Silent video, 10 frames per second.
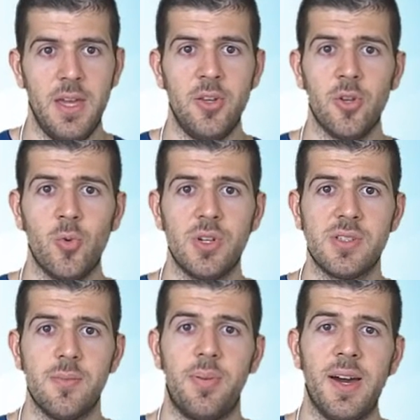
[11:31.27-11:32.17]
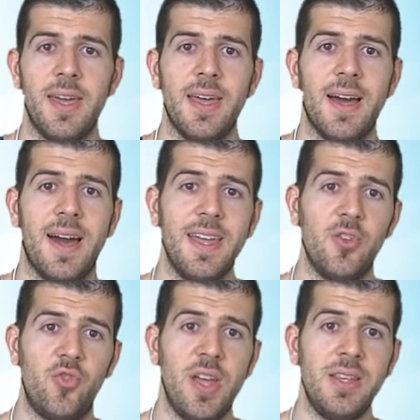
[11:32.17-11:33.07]
In other words, by
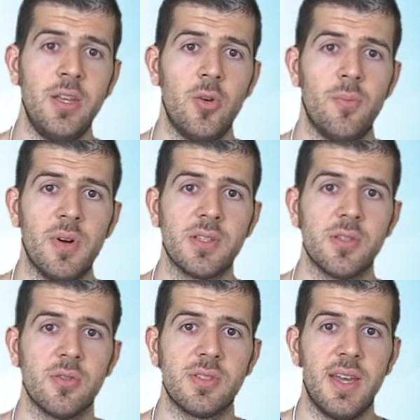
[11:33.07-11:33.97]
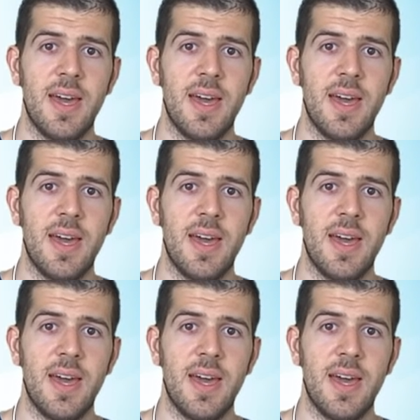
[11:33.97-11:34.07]
hydrating your muscles